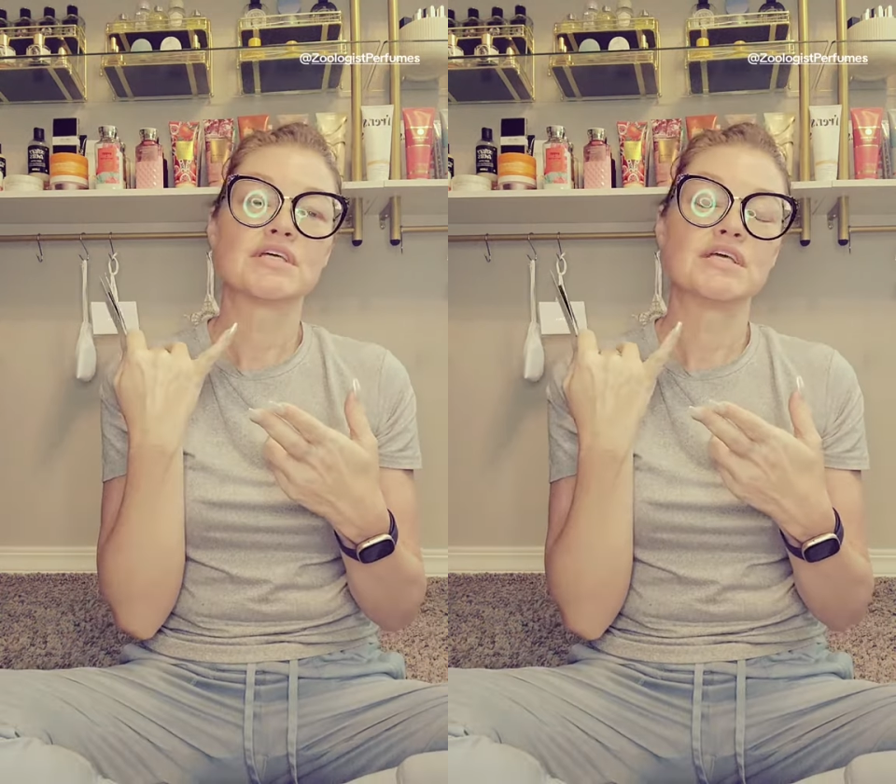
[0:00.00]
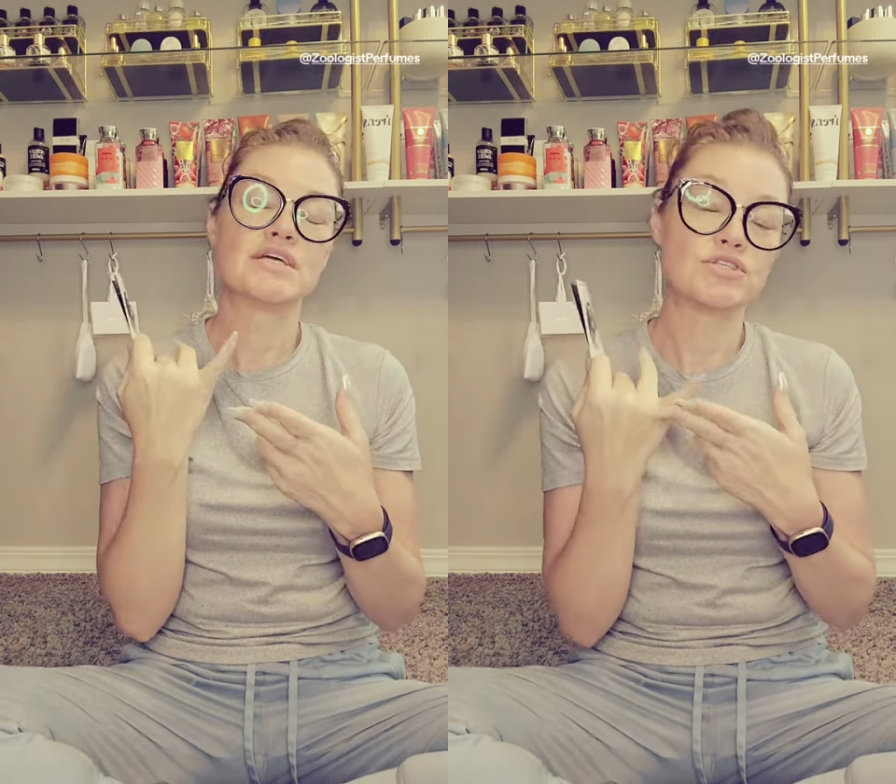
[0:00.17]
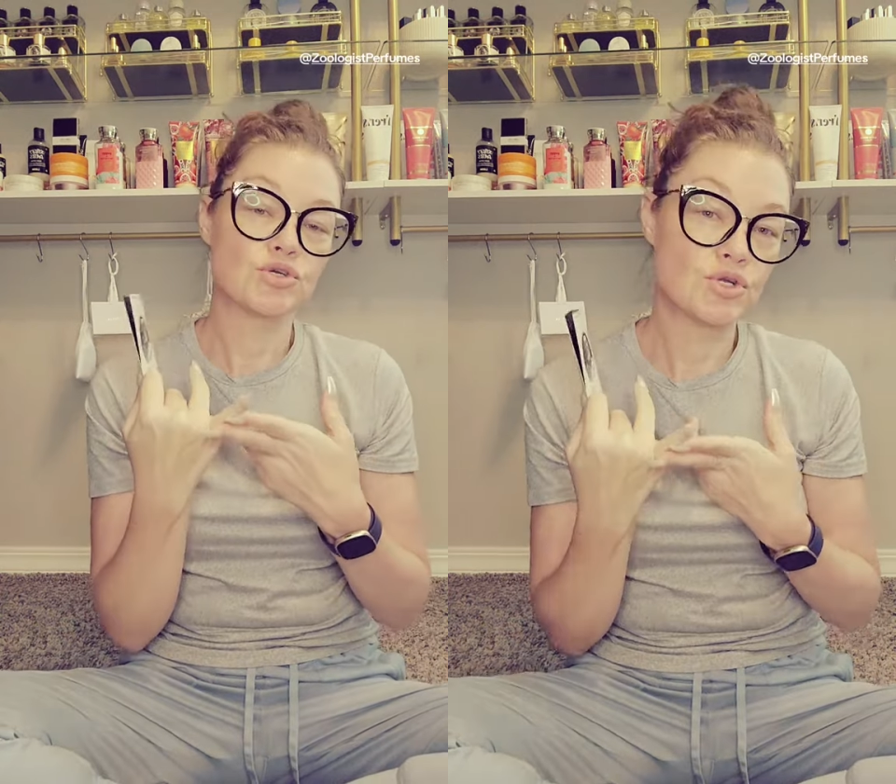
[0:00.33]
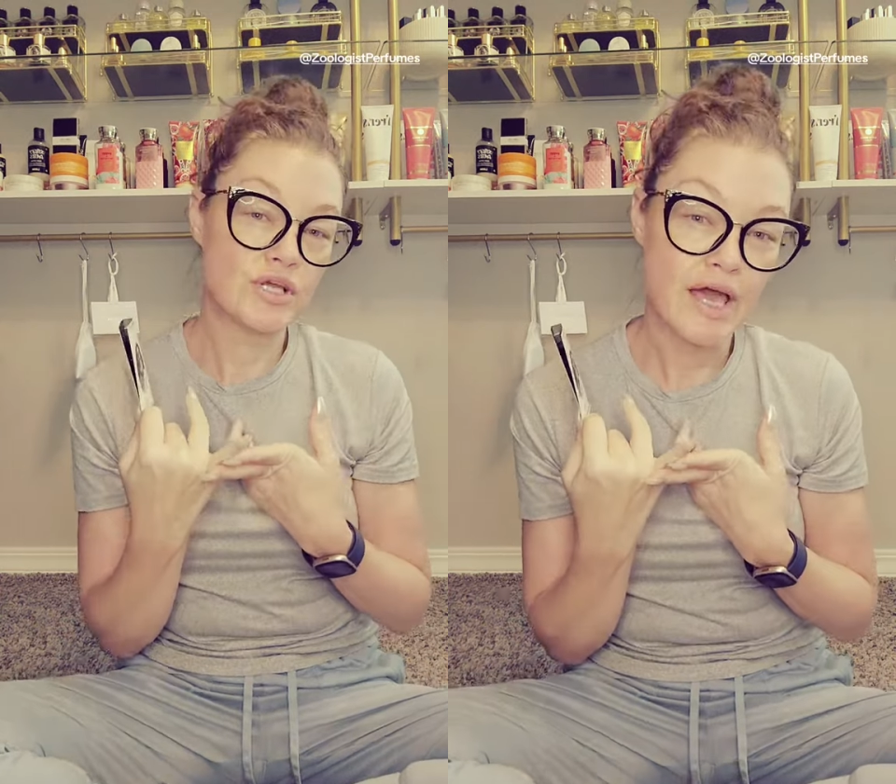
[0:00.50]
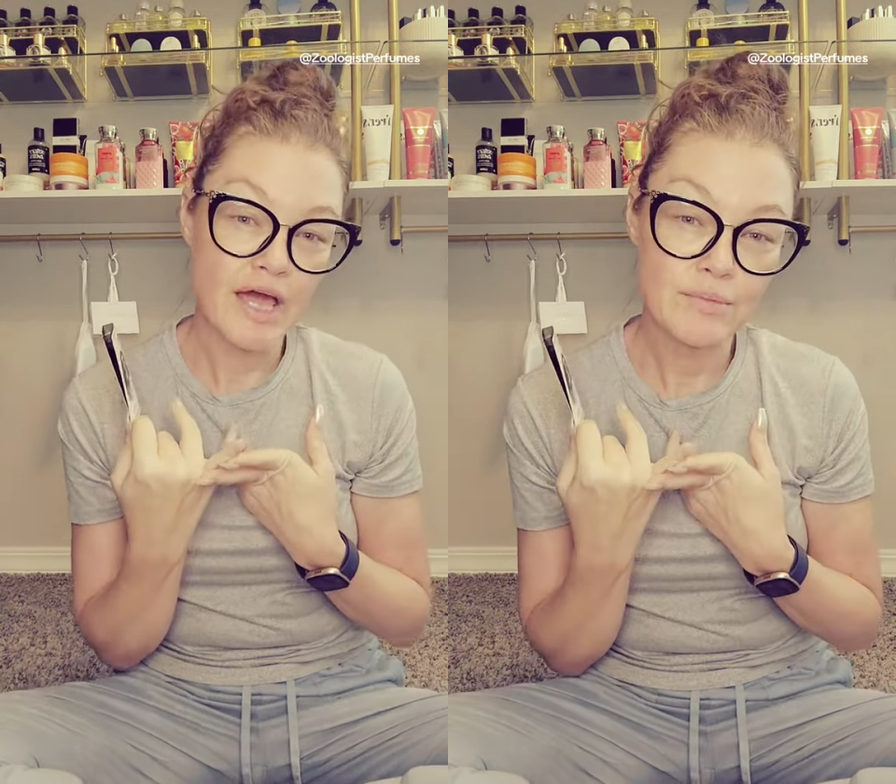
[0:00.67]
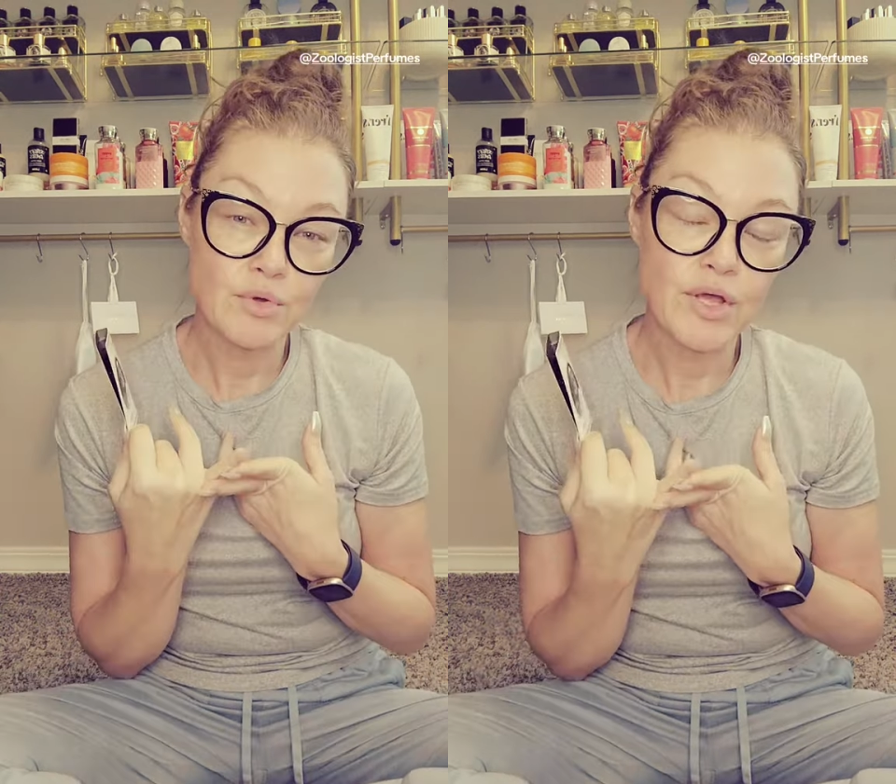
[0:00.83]
getting a dirty
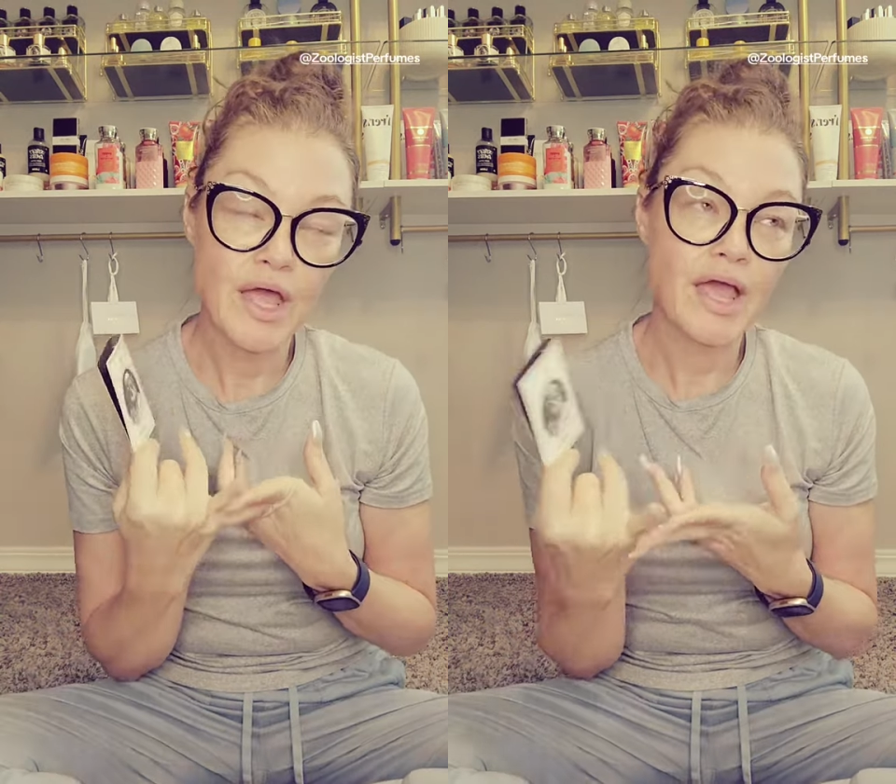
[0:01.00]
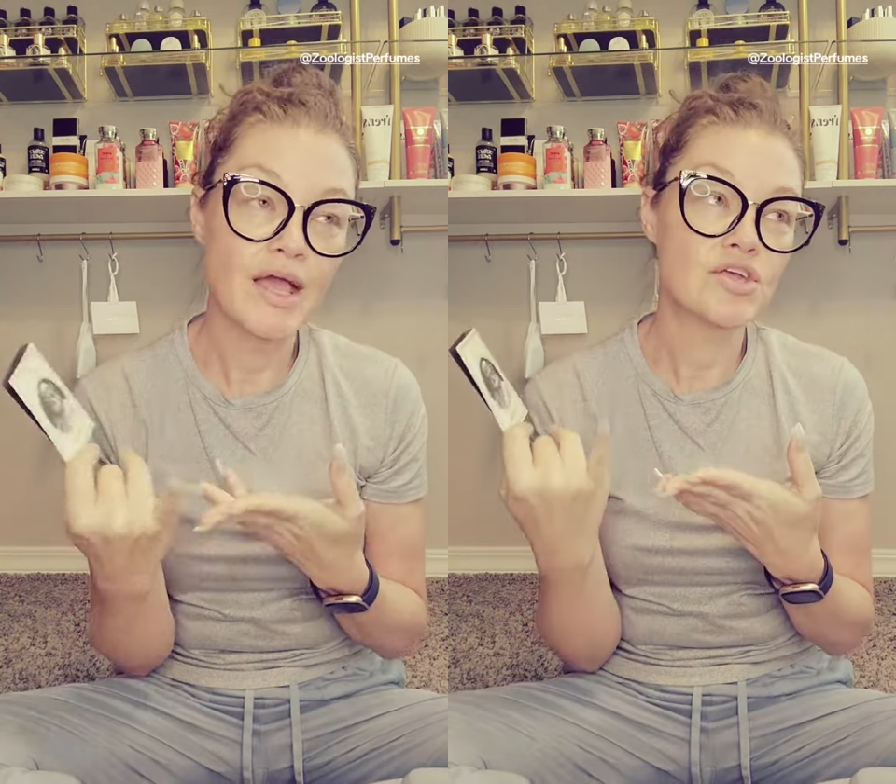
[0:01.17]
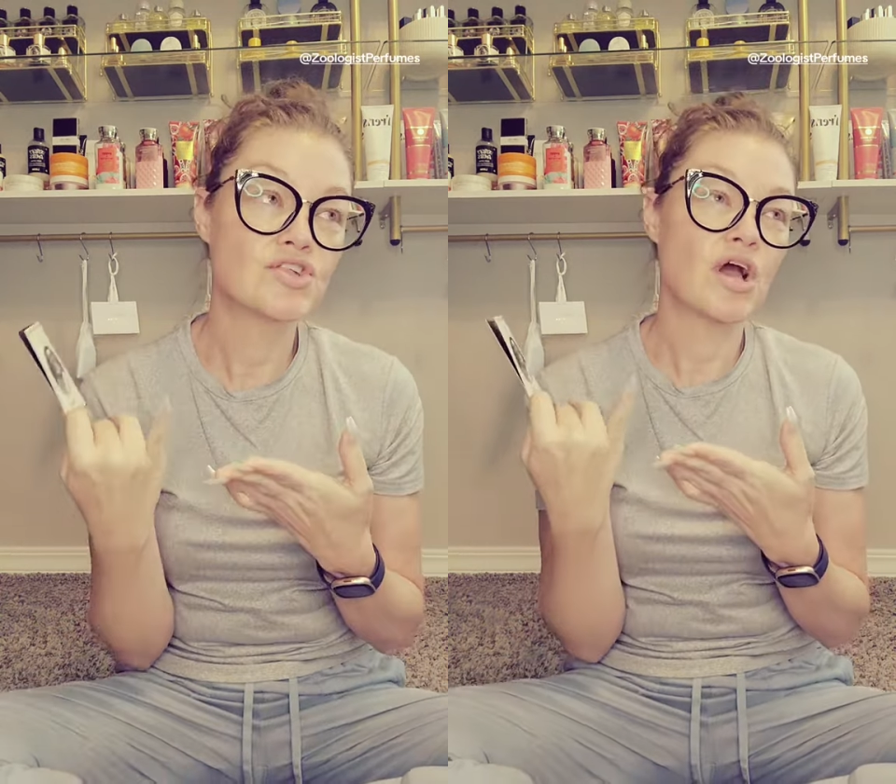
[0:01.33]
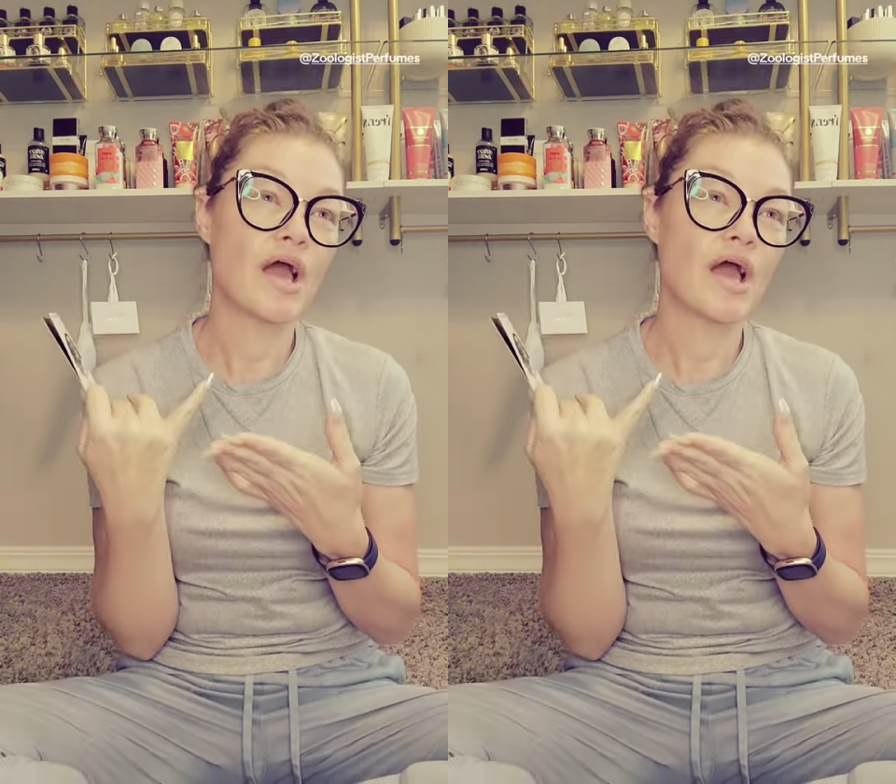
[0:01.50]
animal cage.